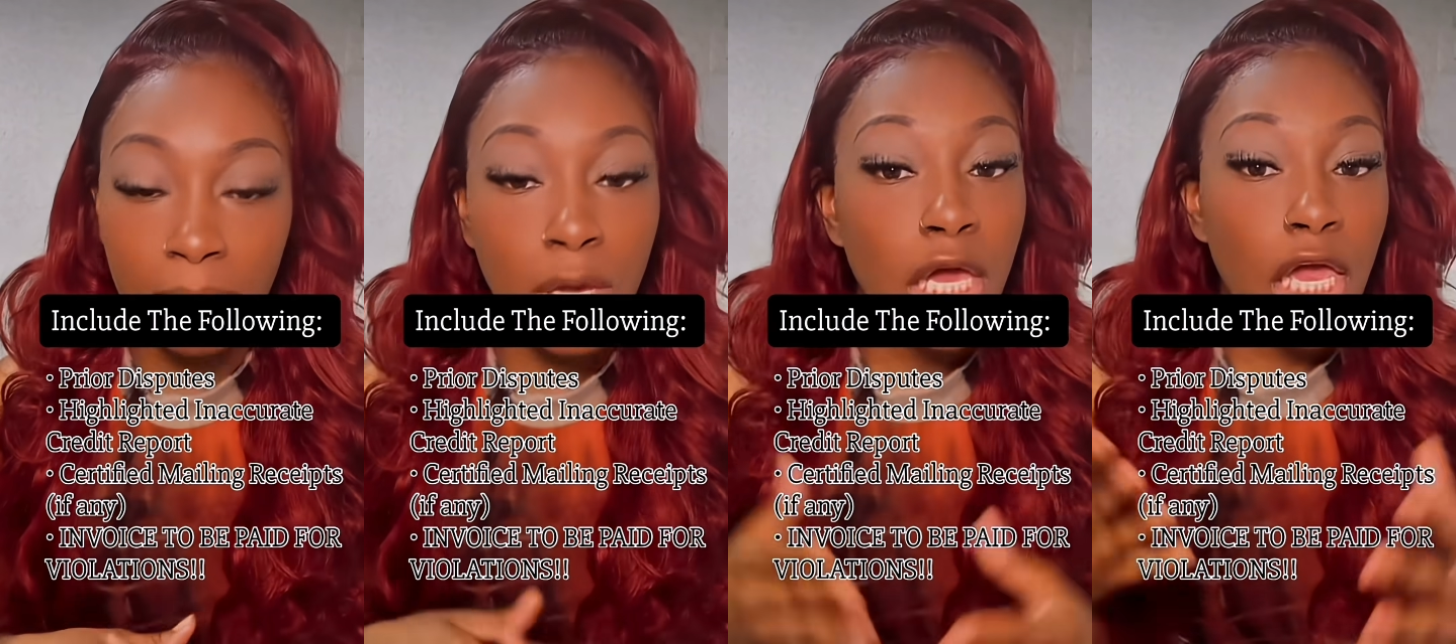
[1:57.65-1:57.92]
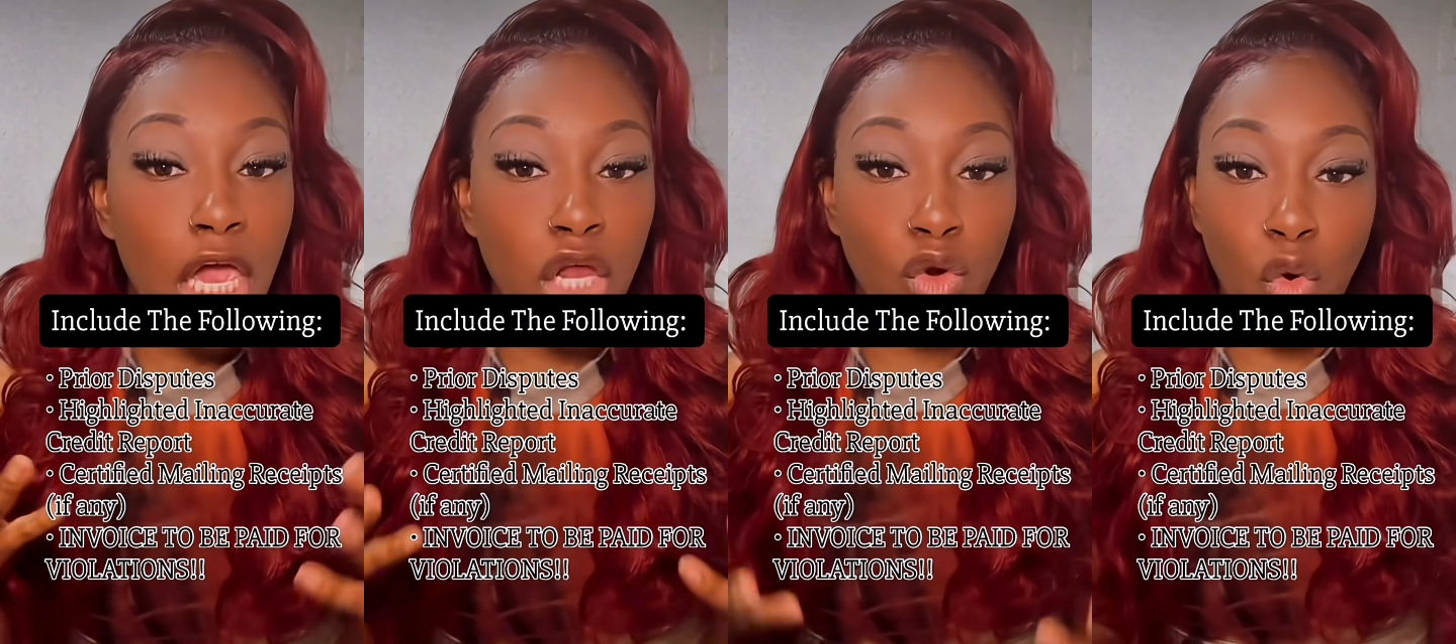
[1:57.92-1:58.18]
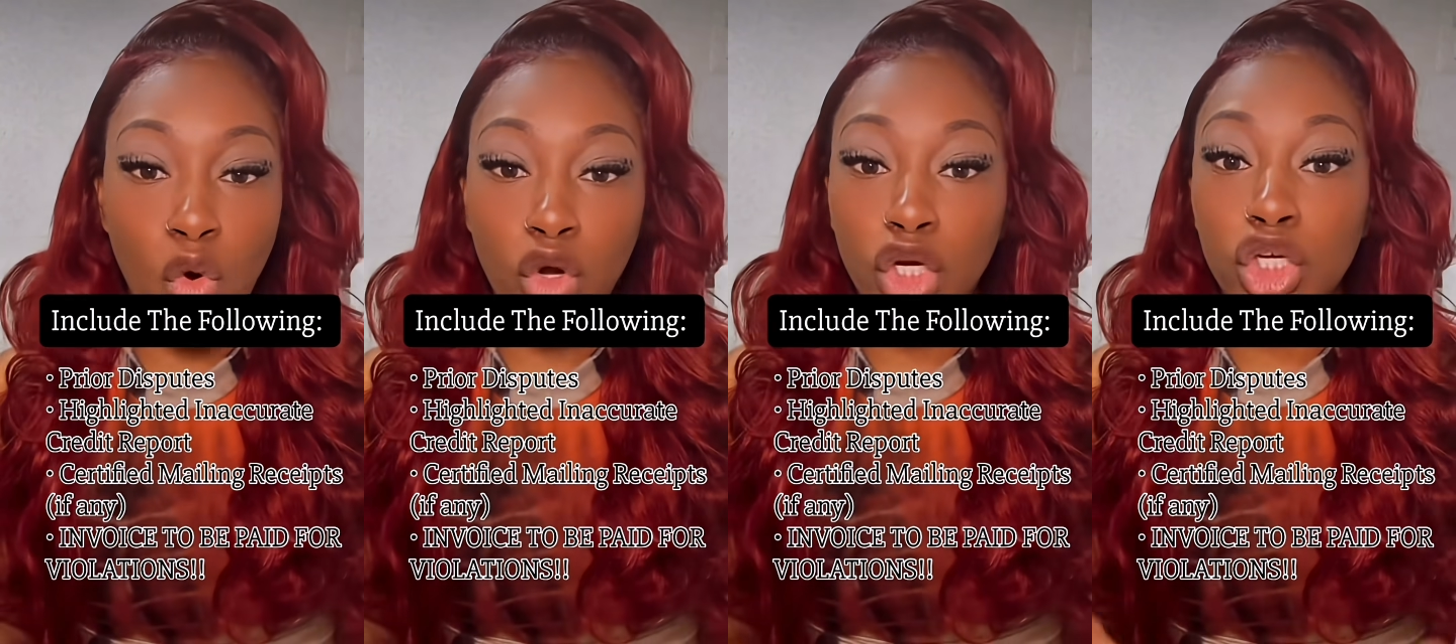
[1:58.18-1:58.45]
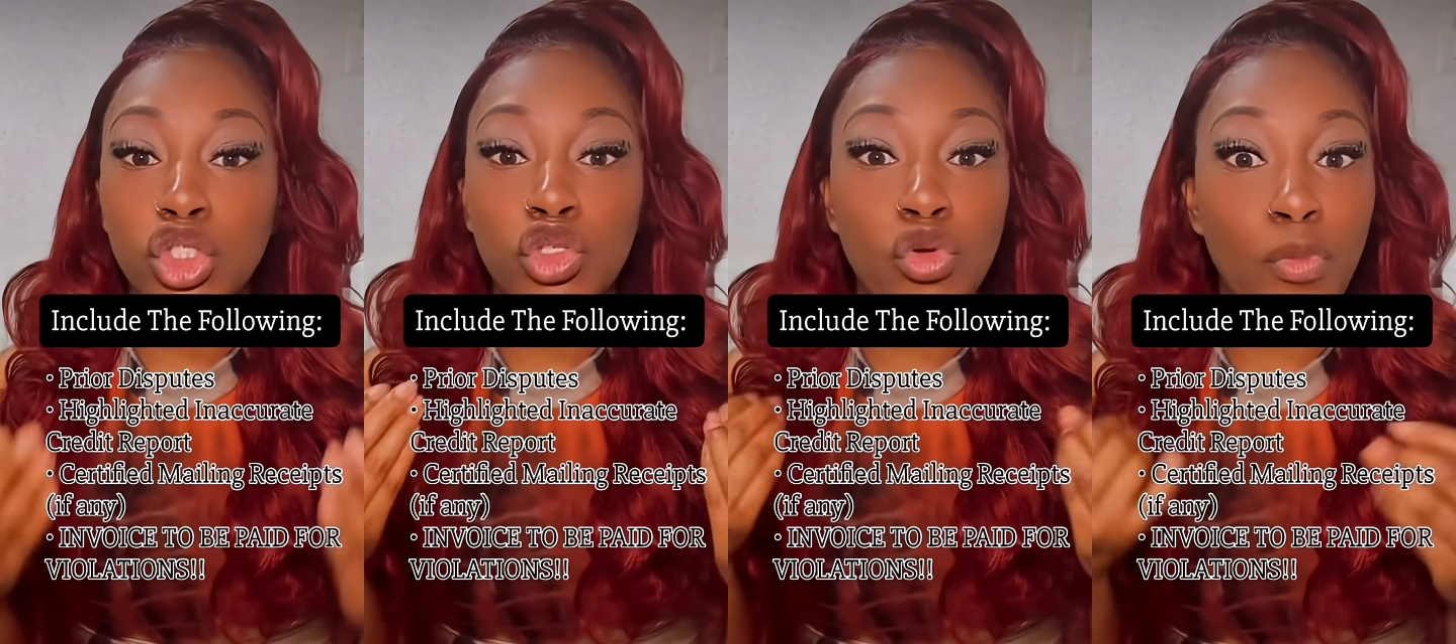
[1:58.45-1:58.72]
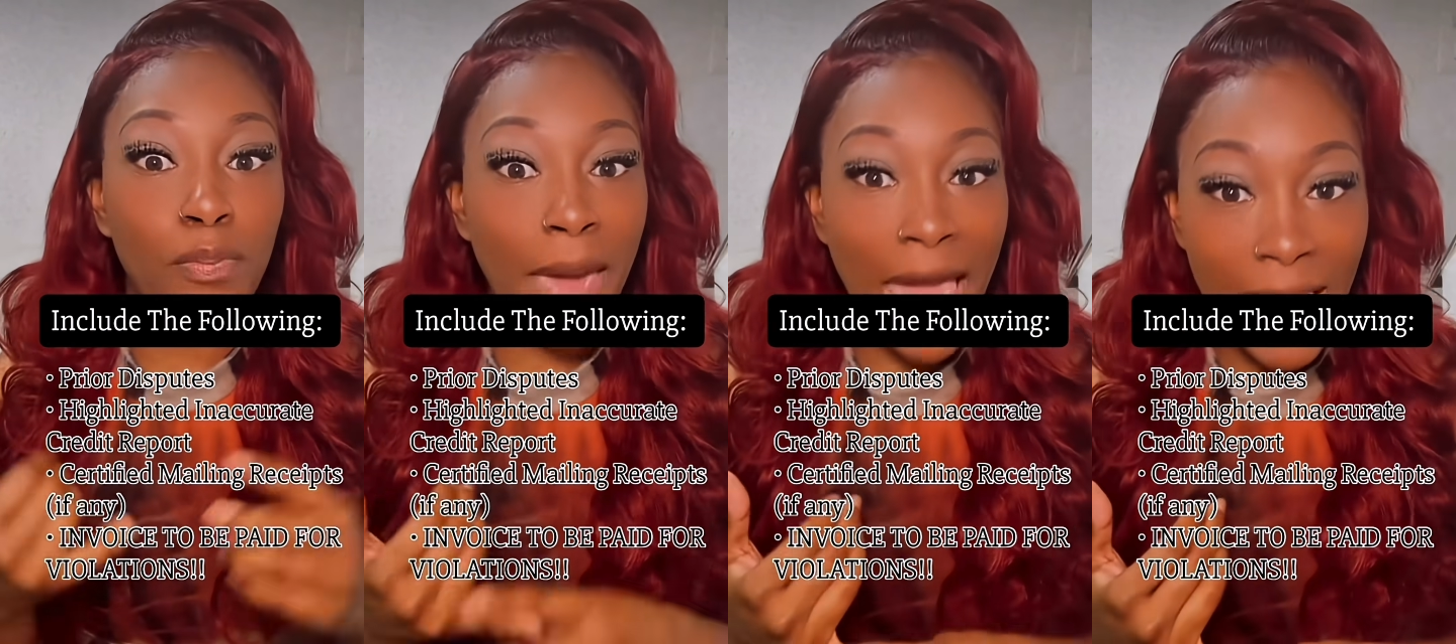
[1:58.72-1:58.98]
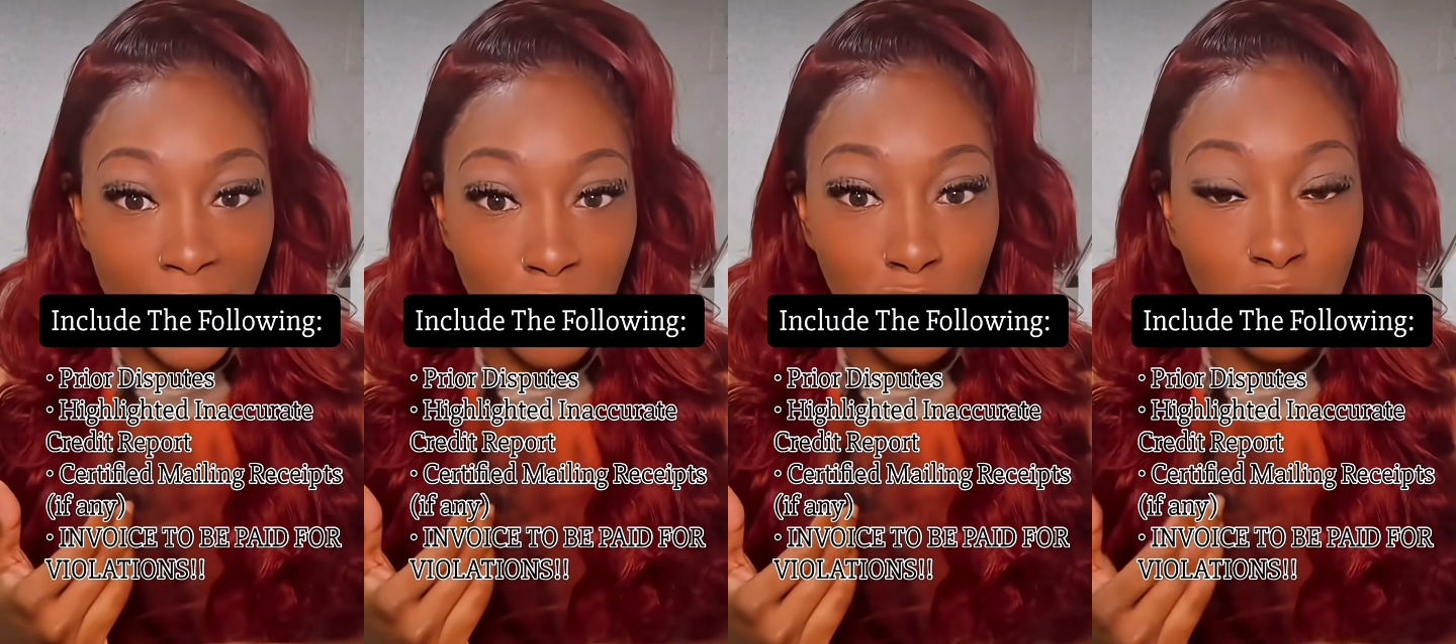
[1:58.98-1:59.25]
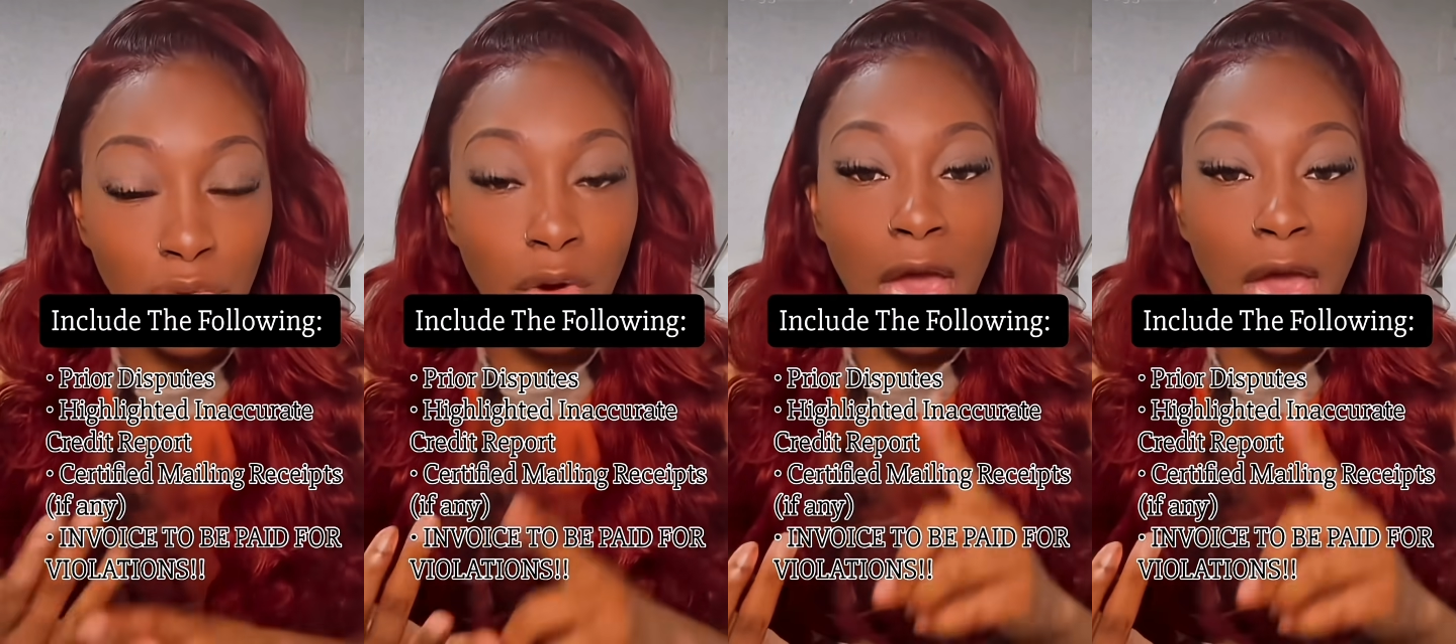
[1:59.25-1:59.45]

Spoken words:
in order to pay you